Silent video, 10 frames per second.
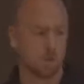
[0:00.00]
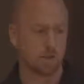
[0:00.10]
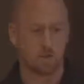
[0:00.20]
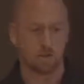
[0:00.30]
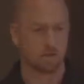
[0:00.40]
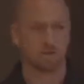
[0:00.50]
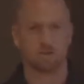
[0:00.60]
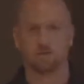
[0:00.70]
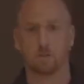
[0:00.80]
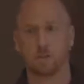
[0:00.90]
book? Did
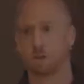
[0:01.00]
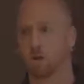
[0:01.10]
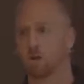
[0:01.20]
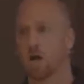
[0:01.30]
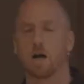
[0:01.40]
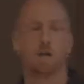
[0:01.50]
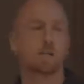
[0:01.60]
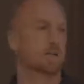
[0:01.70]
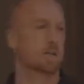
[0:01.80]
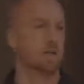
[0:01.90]
something go
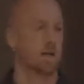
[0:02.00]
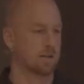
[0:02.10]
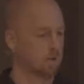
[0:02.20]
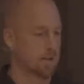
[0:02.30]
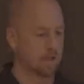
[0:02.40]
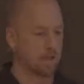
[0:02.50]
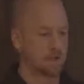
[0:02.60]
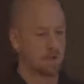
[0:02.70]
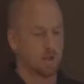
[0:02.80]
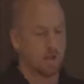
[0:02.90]
wrong along the way?
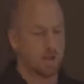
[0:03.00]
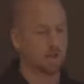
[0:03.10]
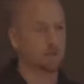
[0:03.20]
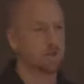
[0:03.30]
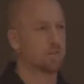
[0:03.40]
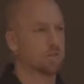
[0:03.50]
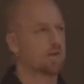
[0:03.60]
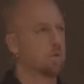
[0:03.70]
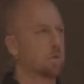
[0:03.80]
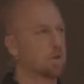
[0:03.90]
These are three
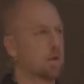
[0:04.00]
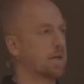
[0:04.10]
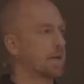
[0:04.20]
of the more